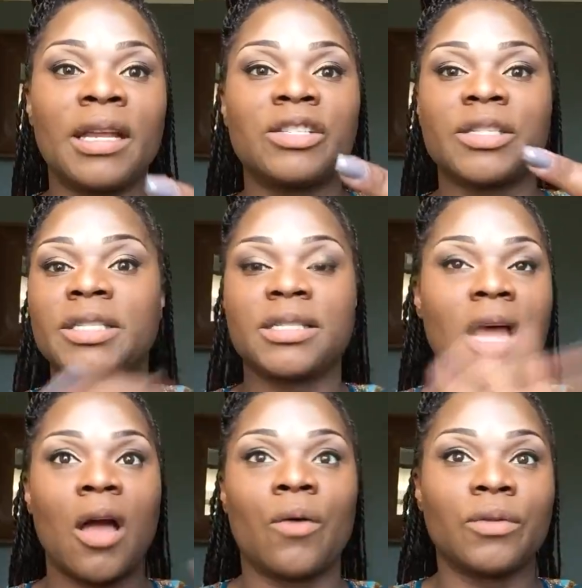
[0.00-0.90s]
and it just is
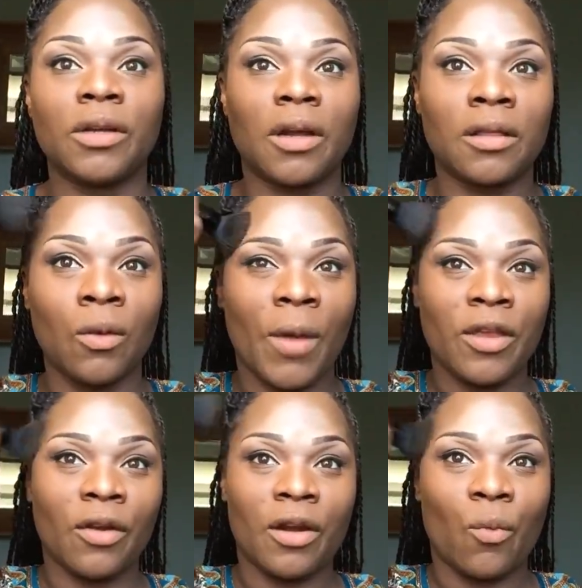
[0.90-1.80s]
not going to look the way
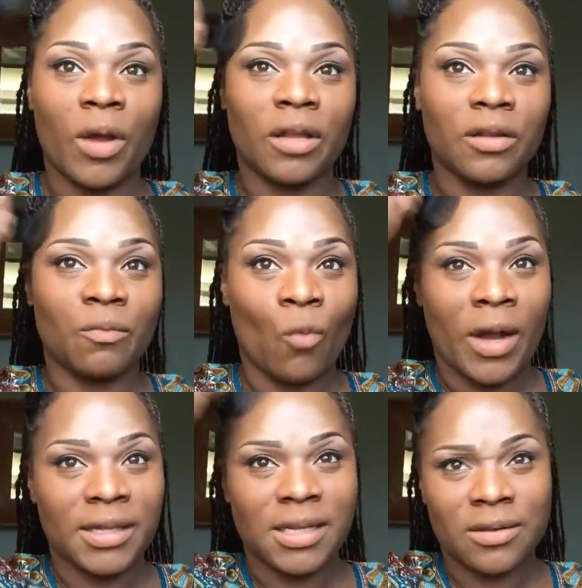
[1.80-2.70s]
you're going to
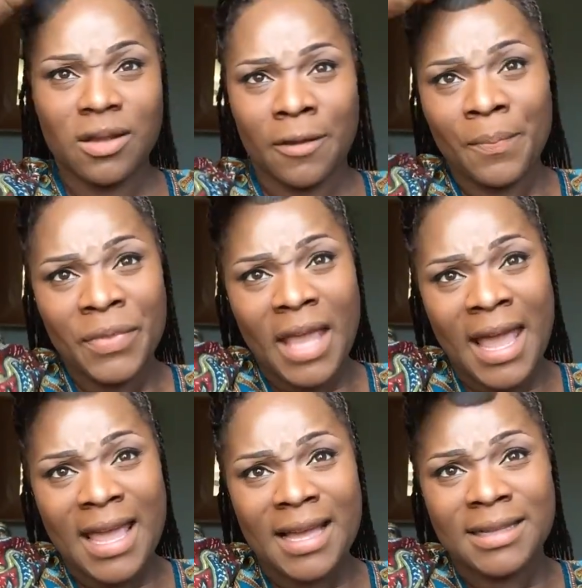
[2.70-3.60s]
want it to look.
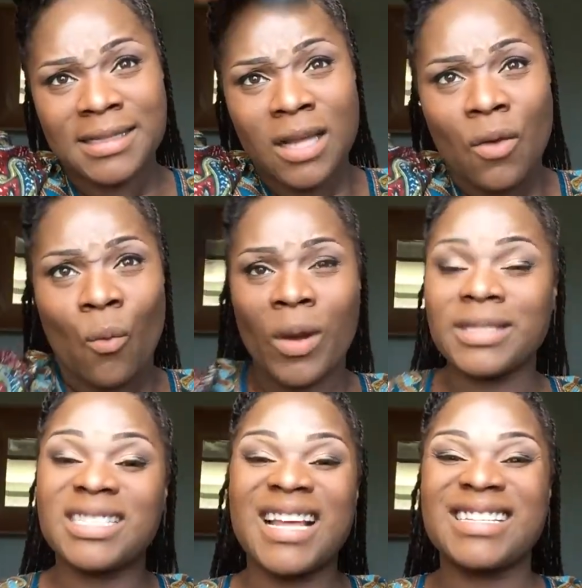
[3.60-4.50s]
And
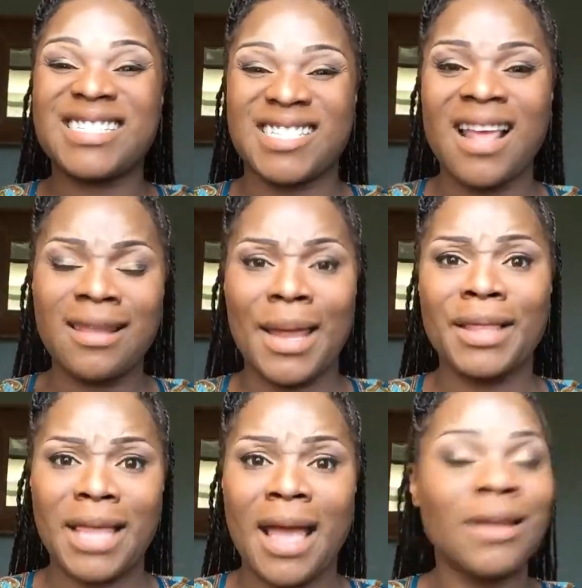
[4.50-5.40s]
once that's set
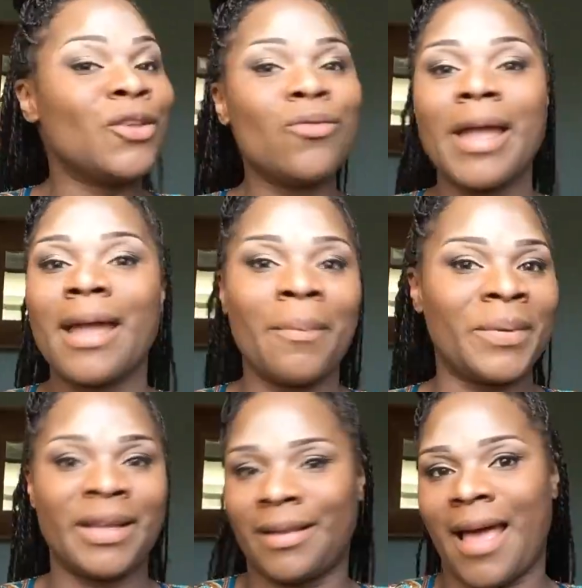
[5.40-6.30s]
like that, you can't
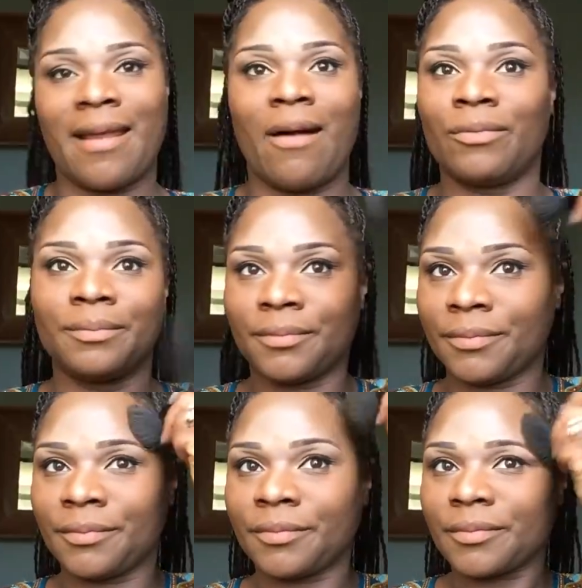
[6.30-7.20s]
blend that out.
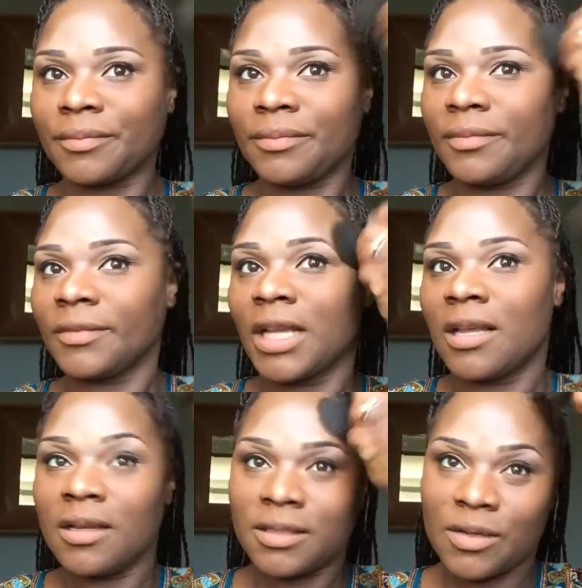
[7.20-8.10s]

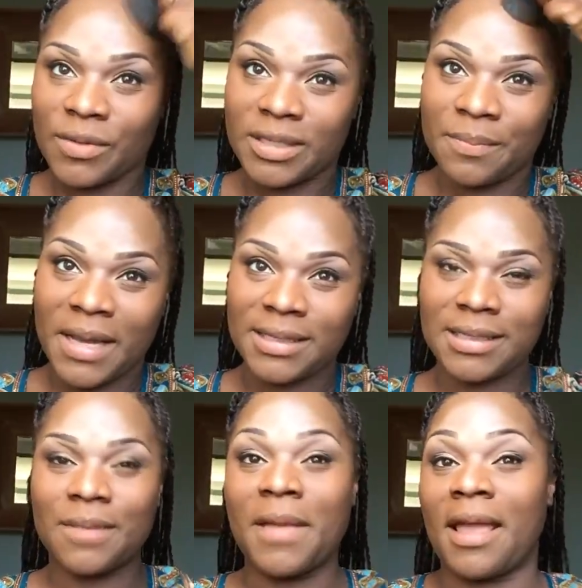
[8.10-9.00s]
So it's
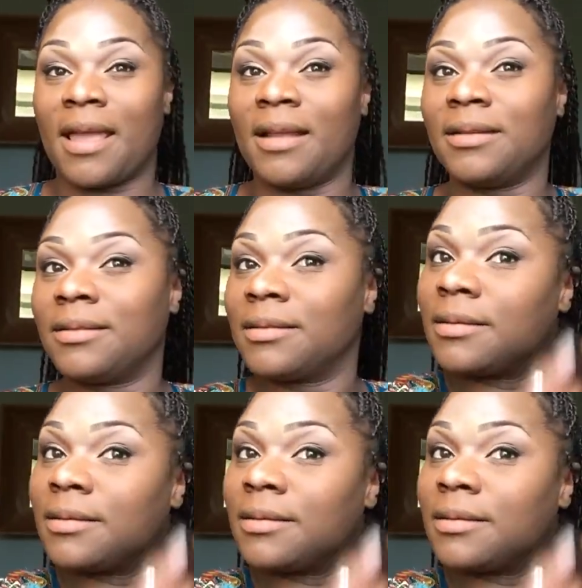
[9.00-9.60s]
best to make it,